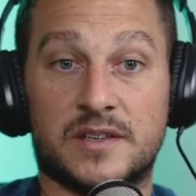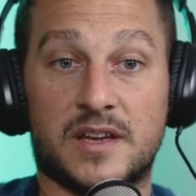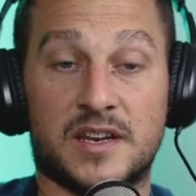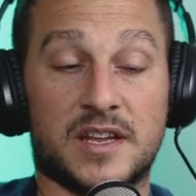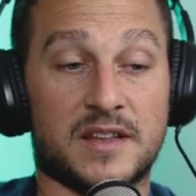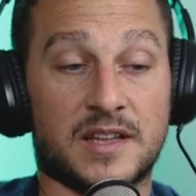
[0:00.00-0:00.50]

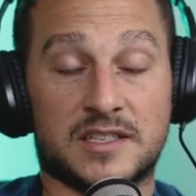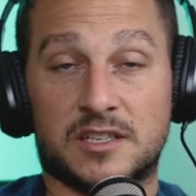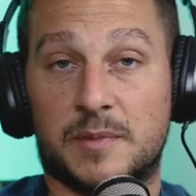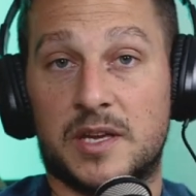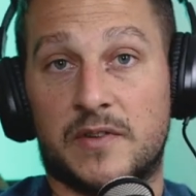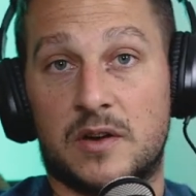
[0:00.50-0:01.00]
And then that's going
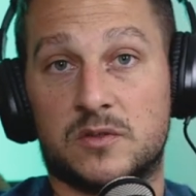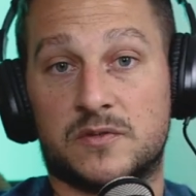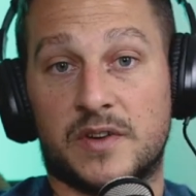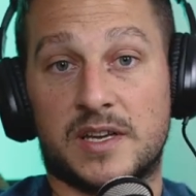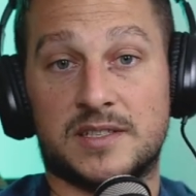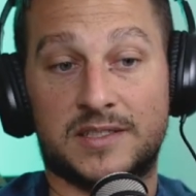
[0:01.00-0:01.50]
to make your fat loss
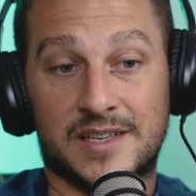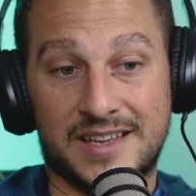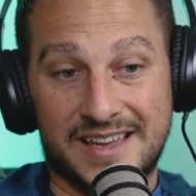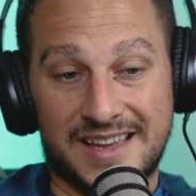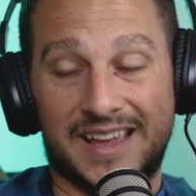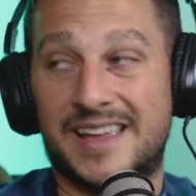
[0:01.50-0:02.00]
phase
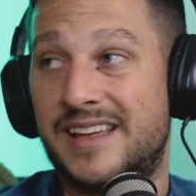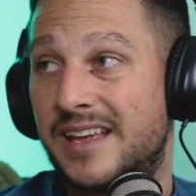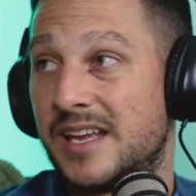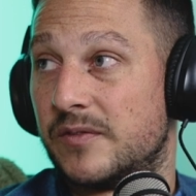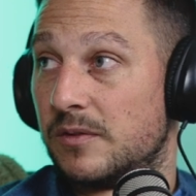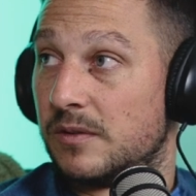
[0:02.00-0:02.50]

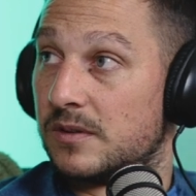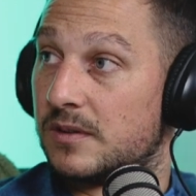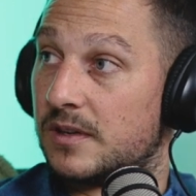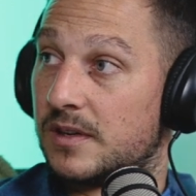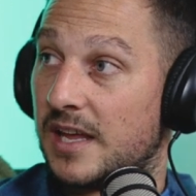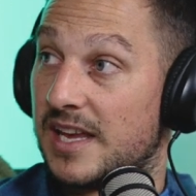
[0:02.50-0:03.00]
even
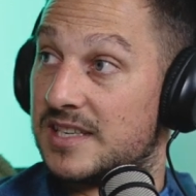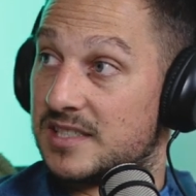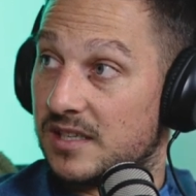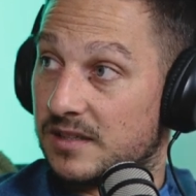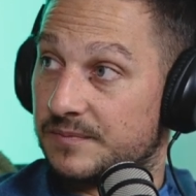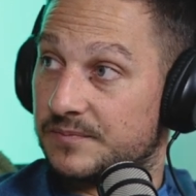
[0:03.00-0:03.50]

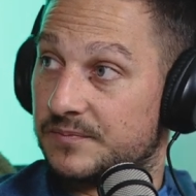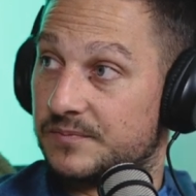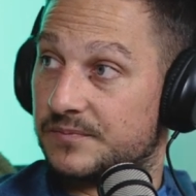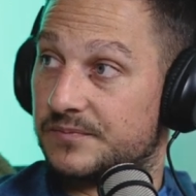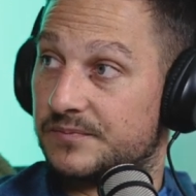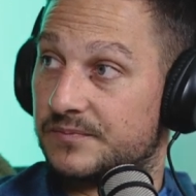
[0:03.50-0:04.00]
easier.
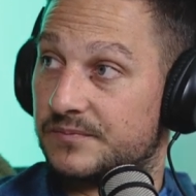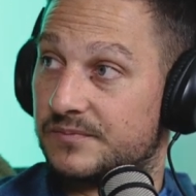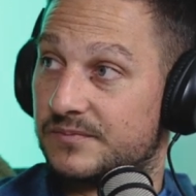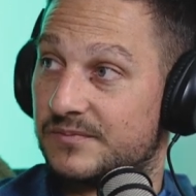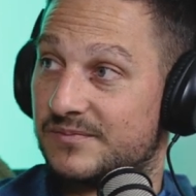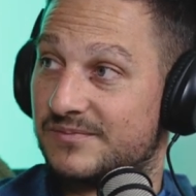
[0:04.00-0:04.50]

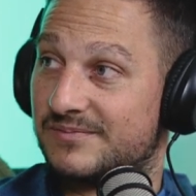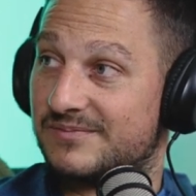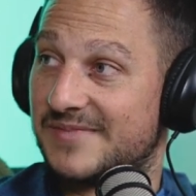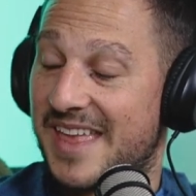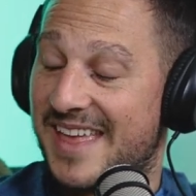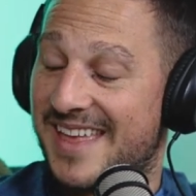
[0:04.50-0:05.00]

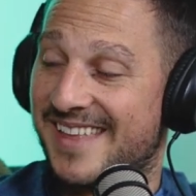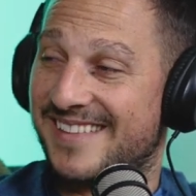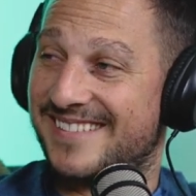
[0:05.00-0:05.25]
Yeah.